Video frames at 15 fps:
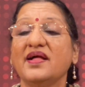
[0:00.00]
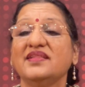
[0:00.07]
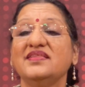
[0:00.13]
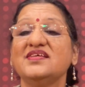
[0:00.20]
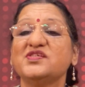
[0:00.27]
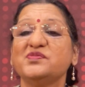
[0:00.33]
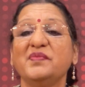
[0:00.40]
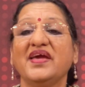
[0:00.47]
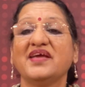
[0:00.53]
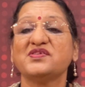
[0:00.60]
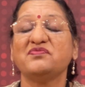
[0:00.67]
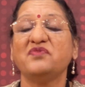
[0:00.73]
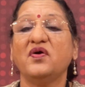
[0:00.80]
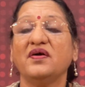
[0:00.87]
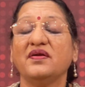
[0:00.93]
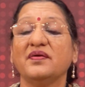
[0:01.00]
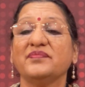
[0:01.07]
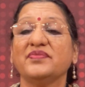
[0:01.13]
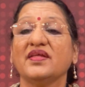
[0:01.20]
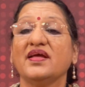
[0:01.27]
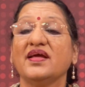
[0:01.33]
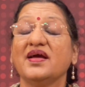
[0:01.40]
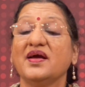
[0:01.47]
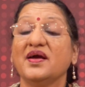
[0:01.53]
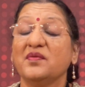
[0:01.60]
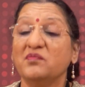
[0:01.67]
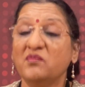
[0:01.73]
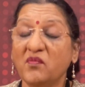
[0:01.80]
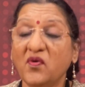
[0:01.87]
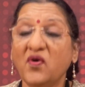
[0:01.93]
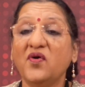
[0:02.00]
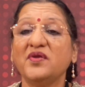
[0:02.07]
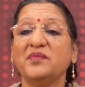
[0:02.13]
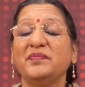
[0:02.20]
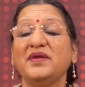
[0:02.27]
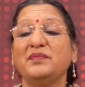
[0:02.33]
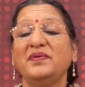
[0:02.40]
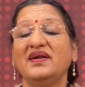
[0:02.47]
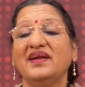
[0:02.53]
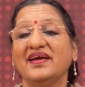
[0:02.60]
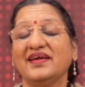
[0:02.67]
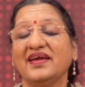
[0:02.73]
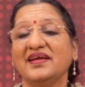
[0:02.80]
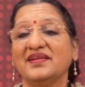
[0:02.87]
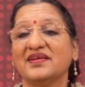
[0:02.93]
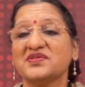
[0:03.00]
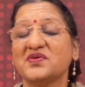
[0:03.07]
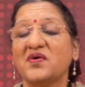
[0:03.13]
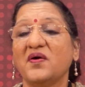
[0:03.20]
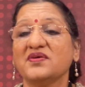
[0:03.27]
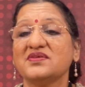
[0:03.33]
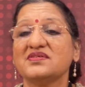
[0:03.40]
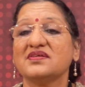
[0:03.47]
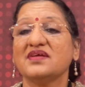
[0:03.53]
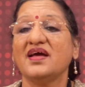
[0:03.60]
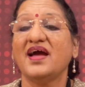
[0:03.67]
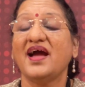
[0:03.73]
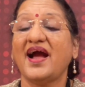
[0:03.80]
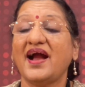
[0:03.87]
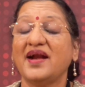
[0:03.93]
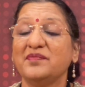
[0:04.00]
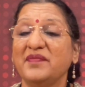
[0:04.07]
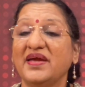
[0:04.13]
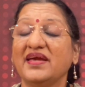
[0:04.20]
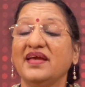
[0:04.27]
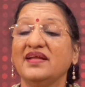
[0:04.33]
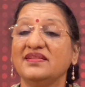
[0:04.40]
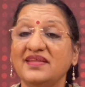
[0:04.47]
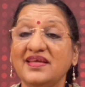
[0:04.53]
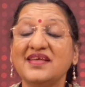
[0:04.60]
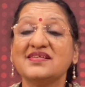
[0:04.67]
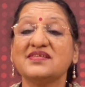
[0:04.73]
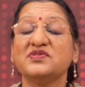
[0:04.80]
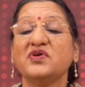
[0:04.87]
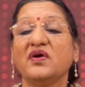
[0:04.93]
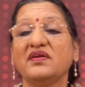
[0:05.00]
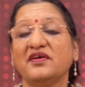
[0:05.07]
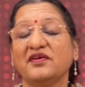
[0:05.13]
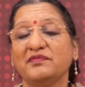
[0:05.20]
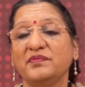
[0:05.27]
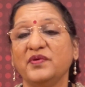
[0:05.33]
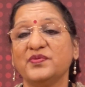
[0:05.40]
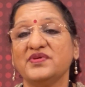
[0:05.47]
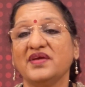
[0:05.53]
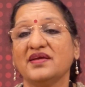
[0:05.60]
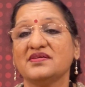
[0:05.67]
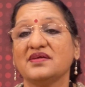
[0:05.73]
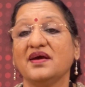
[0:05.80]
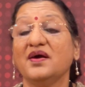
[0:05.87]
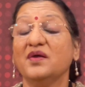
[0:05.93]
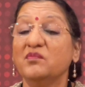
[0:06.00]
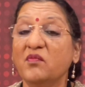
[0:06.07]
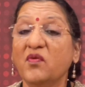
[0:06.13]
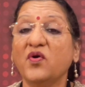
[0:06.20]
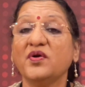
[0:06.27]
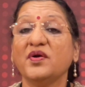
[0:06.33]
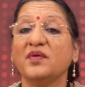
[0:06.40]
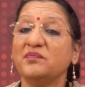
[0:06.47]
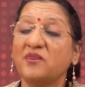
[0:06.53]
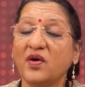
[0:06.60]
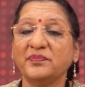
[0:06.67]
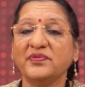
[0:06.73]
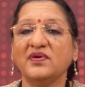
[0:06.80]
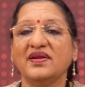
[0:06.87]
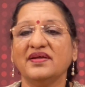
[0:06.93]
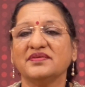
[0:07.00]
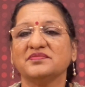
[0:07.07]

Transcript: This makes for more people liking the songs and making this genre of music more popular.